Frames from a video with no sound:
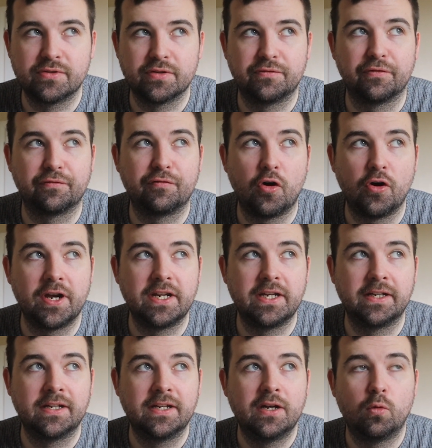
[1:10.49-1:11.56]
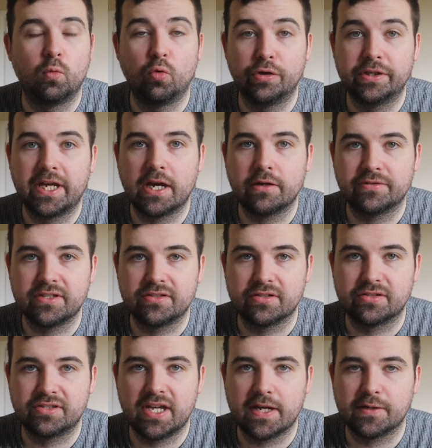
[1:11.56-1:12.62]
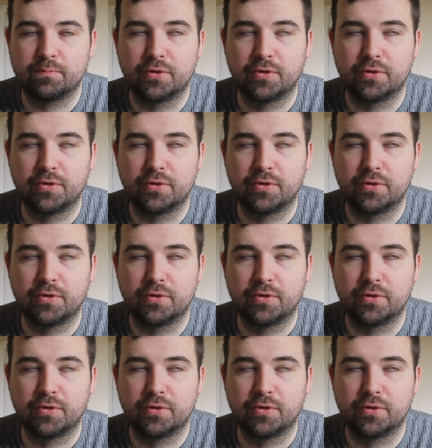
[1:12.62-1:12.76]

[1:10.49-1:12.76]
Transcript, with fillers: of defining one county's success,